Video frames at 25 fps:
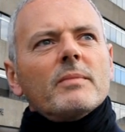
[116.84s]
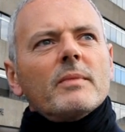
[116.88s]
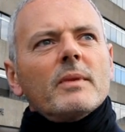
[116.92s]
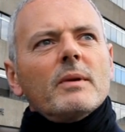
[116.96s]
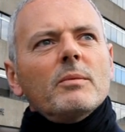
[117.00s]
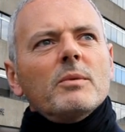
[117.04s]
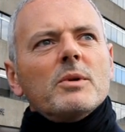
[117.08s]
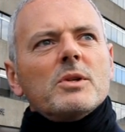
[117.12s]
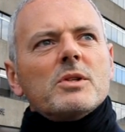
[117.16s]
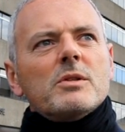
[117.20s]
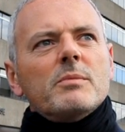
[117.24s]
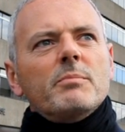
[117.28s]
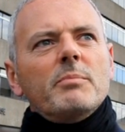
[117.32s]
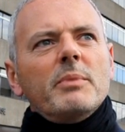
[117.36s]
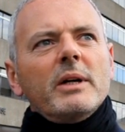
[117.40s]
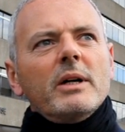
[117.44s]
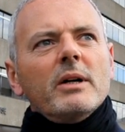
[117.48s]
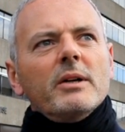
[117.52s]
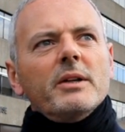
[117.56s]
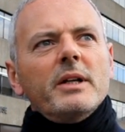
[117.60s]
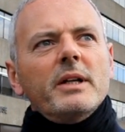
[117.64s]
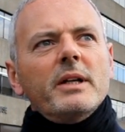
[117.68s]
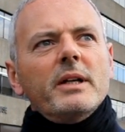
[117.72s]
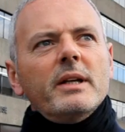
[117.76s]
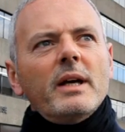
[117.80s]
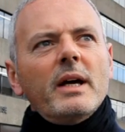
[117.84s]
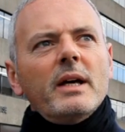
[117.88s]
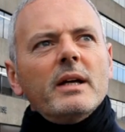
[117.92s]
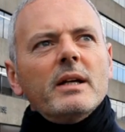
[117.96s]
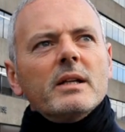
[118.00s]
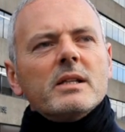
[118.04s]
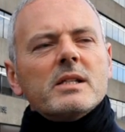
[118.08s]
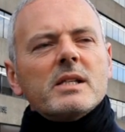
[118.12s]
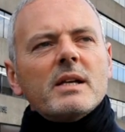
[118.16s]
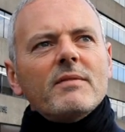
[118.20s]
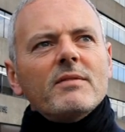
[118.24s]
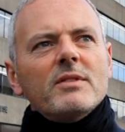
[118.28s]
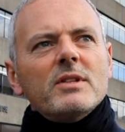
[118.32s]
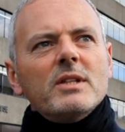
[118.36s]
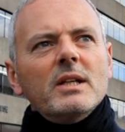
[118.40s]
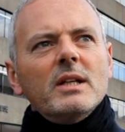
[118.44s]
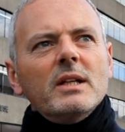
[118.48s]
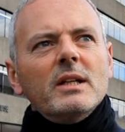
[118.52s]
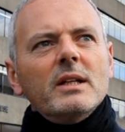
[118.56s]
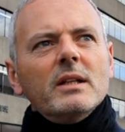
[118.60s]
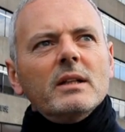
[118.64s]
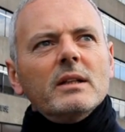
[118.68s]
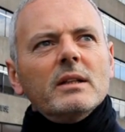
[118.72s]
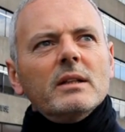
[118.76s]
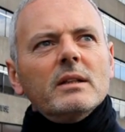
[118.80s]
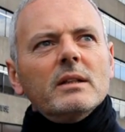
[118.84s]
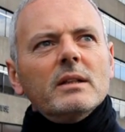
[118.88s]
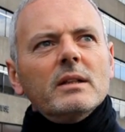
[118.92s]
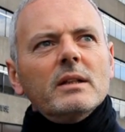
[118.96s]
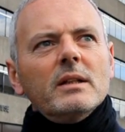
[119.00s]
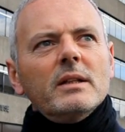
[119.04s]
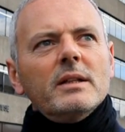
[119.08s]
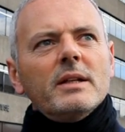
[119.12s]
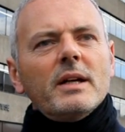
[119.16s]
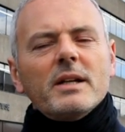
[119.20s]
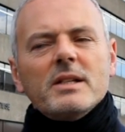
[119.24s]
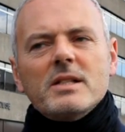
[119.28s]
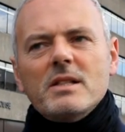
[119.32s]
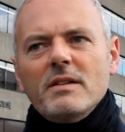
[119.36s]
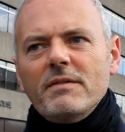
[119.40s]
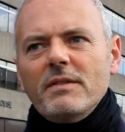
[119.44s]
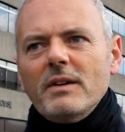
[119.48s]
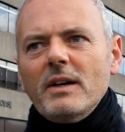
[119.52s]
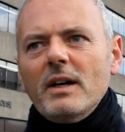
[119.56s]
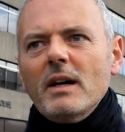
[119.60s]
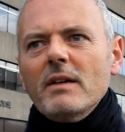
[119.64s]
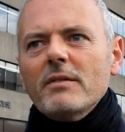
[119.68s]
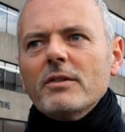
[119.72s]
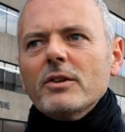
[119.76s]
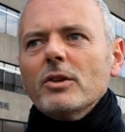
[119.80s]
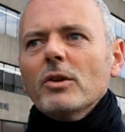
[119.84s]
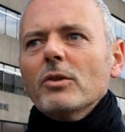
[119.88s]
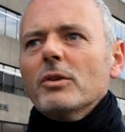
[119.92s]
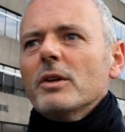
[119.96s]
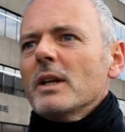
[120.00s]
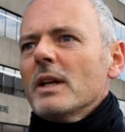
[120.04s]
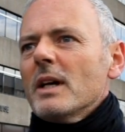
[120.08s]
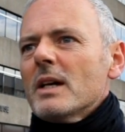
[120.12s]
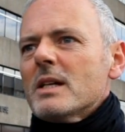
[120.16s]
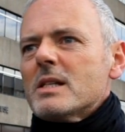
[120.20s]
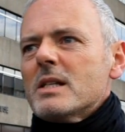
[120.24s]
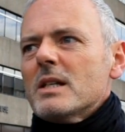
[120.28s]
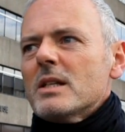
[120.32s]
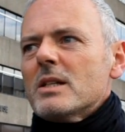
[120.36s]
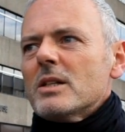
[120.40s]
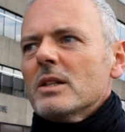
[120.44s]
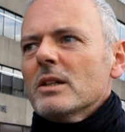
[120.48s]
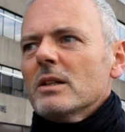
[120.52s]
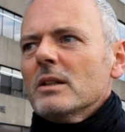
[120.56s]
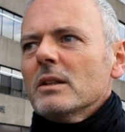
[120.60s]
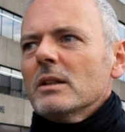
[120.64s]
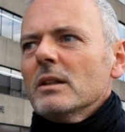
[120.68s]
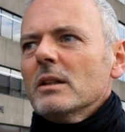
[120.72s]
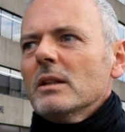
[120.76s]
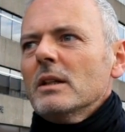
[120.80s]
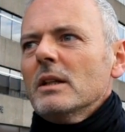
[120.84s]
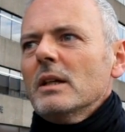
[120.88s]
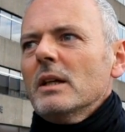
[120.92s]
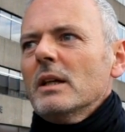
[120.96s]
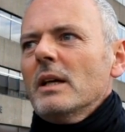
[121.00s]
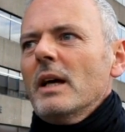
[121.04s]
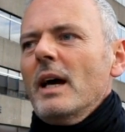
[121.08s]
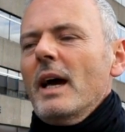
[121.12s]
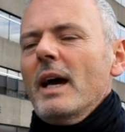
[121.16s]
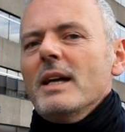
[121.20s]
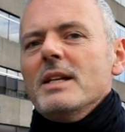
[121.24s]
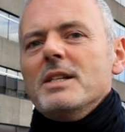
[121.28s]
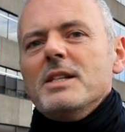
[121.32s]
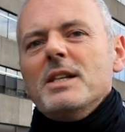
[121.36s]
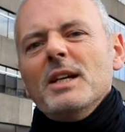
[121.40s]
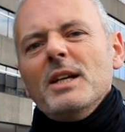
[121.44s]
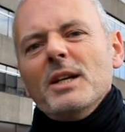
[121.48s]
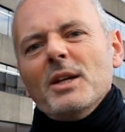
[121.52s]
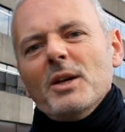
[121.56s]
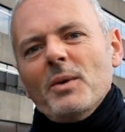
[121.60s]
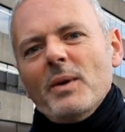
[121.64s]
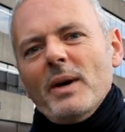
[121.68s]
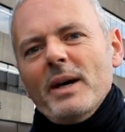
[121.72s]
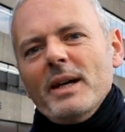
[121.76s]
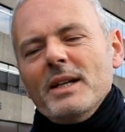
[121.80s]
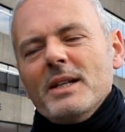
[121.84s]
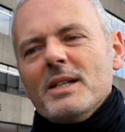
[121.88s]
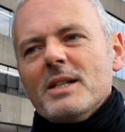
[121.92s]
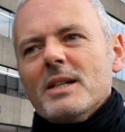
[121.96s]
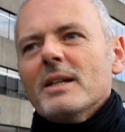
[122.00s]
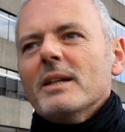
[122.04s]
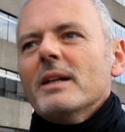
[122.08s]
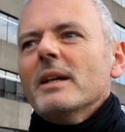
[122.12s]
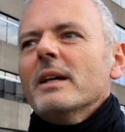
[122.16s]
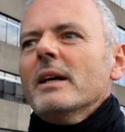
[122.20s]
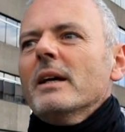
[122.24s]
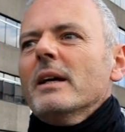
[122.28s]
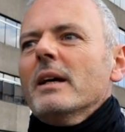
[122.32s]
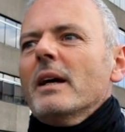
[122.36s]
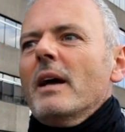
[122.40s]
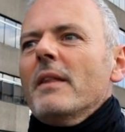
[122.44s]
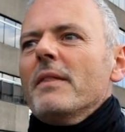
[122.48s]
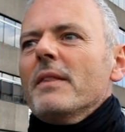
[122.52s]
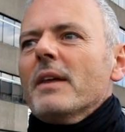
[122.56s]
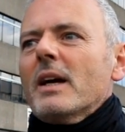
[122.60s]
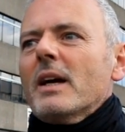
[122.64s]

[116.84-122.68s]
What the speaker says: was begun in 1795 and only lasted till 1808, and the